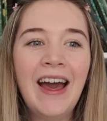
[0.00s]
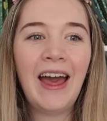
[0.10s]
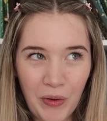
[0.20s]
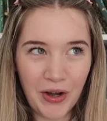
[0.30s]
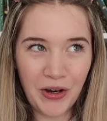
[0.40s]

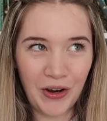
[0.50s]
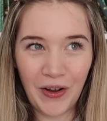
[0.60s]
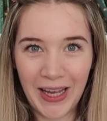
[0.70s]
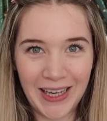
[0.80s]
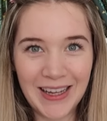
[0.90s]
What do I do?
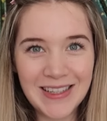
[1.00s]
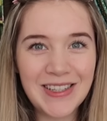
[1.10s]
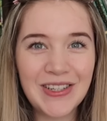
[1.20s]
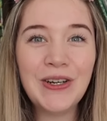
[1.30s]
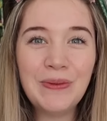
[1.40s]
Like, it's
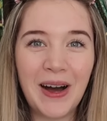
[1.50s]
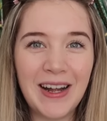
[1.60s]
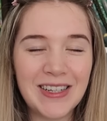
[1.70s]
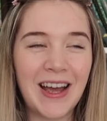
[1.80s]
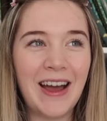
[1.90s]
too
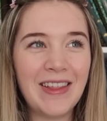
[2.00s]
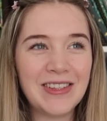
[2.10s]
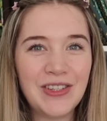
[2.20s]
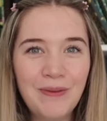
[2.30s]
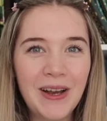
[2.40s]
much.
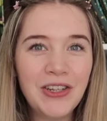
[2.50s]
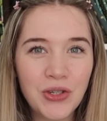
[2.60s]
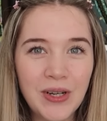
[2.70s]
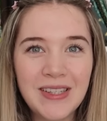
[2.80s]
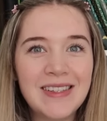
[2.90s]
There's too many
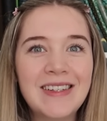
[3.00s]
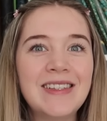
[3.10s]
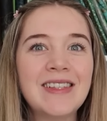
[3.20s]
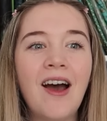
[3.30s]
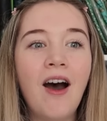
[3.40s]

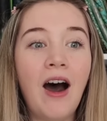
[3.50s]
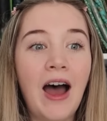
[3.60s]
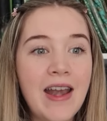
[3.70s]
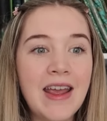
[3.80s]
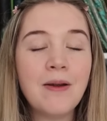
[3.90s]
choices.
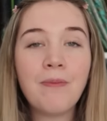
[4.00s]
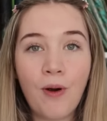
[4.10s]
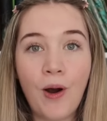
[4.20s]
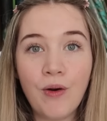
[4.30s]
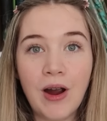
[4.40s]
I need a
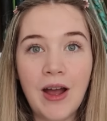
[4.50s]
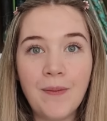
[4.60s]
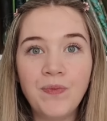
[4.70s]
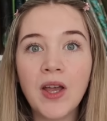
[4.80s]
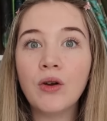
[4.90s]

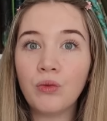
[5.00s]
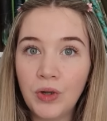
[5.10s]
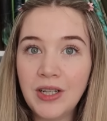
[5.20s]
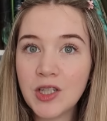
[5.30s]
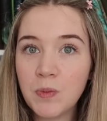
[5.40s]
program
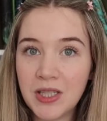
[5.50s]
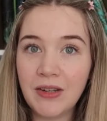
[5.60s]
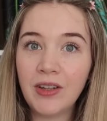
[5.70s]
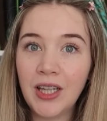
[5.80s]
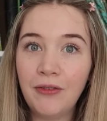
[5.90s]
written
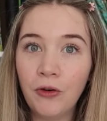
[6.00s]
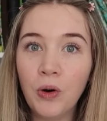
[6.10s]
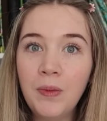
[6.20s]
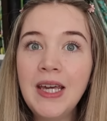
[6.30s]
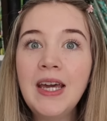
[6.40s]
specifically for
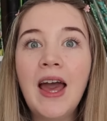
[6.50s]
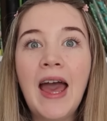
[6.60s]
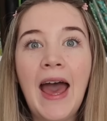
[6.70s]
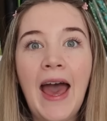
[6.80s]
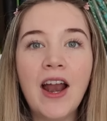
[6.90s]
me.
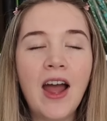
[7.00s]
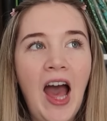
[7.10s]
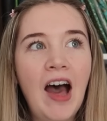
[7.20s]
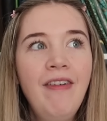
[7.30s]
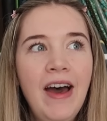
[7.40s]
And I
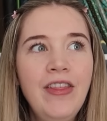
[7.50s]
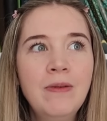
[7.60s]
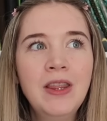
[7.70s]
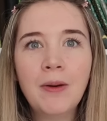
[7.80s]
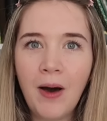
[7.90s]
have had them
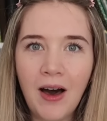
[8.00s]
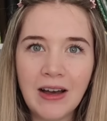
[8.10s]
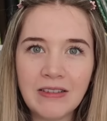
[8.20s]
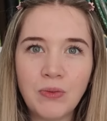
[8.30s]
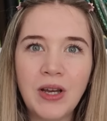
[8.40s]
in the
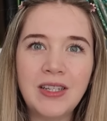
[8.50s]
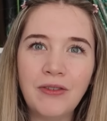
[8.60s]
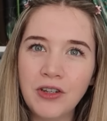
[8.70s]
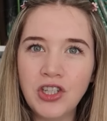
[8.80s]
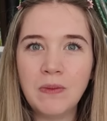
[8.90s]
past where
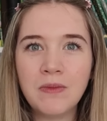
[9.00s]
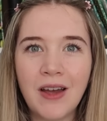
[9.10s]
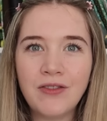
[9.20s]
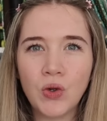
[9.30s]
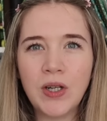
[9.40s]
different gyms
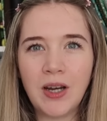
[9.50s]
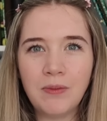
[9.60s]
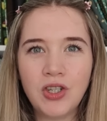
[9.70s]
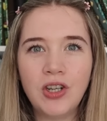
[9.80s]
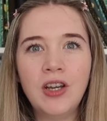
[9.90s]
I've joined up
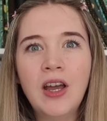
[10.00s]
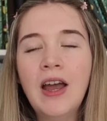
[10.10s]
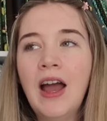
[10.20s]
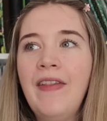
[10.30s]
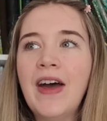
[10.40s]
to,
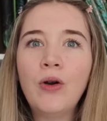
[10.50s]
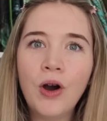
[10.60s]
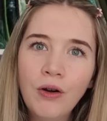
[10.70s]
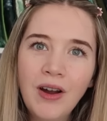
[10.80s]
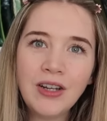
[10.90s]
and they'll go
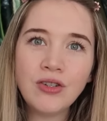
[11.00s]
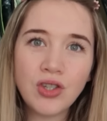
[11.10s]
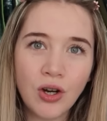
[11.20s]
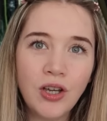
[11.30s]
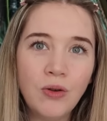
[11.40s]
around and
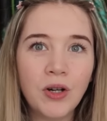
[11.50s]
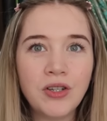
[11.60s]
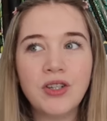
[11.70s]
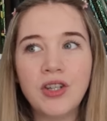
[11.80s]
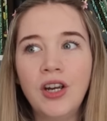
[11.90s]
show you what
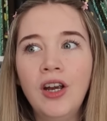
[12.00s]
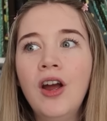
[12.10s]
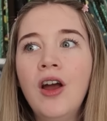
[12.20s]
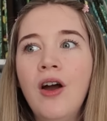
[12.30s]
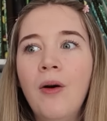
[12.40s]
to do,
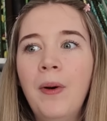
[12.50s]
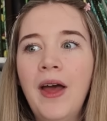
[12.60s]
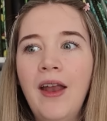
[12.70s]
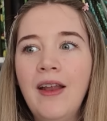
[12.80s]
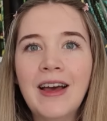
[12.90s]

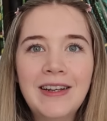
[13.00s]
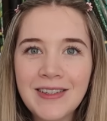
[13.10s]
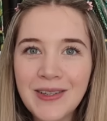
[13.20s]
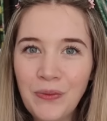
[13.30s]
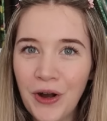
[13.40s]
but that
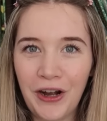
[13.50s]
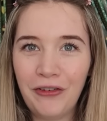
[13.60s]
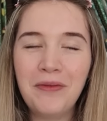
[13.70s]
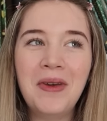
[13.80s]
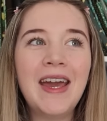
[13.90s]
doesn't work
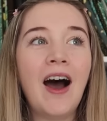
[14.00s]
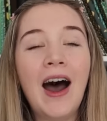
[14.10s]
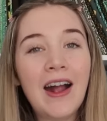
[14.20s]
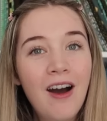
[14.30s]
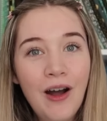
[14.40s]
for me.
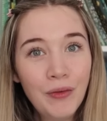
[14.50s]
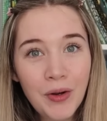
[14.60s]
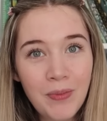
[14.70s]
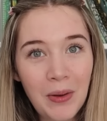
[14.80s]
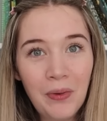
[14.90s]
I can't
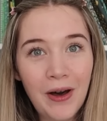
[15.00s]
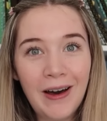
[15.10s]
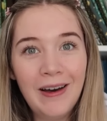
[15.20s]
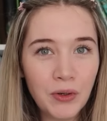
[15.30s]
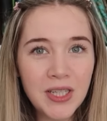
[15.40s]

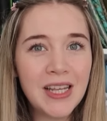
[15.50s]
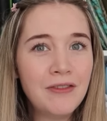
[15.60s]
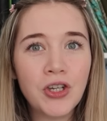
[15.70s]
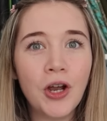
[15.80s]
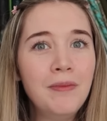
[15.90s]
remember. Once they've
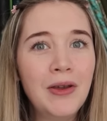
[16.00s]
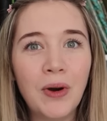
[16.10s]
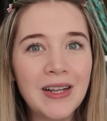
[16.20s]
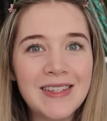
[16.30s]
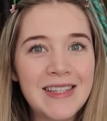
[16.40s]
shown me
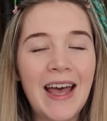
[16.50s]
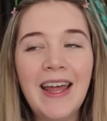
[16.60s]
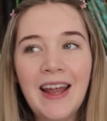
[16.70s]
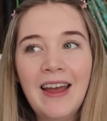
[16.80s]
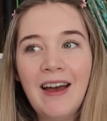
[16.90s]
one
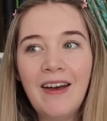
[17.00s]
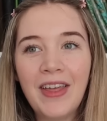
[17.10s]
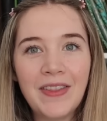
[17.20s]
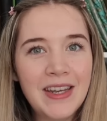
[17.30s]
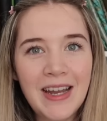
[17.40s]
set,
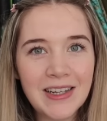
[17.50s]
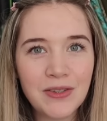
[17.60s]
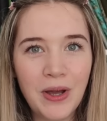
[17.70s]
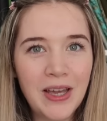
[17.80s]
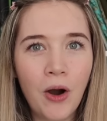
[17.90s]
like the next
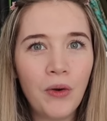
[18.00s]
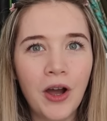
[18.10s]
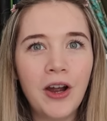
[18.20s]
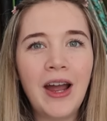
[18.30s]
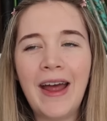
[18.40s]
week I'll
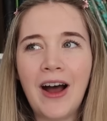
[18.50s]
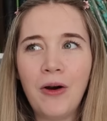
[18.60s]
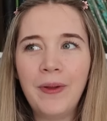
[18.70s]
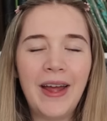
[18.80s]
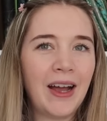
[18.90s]
go and I'll
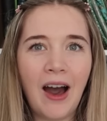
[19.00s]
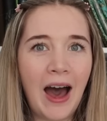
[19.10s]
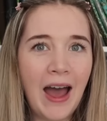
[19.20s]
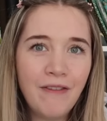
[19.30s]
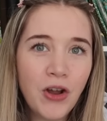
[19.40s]
be like,
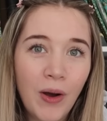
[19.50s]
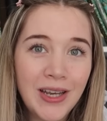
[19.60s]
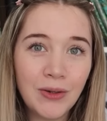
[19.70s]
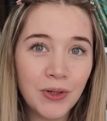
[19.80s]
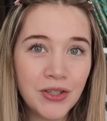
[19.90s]
I have no
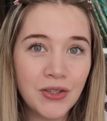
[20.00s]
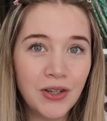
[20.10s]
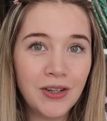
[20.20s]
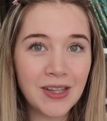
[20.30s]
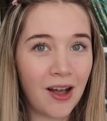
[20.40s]
idea what to
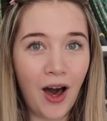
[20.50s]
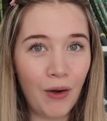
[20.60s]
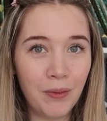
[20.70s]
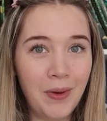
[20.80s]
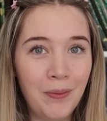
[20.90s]
do because I can't
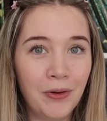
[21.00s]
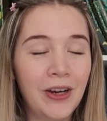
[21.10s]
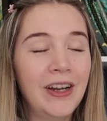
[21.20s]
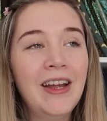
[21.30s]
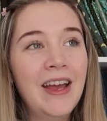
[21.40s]
remember it.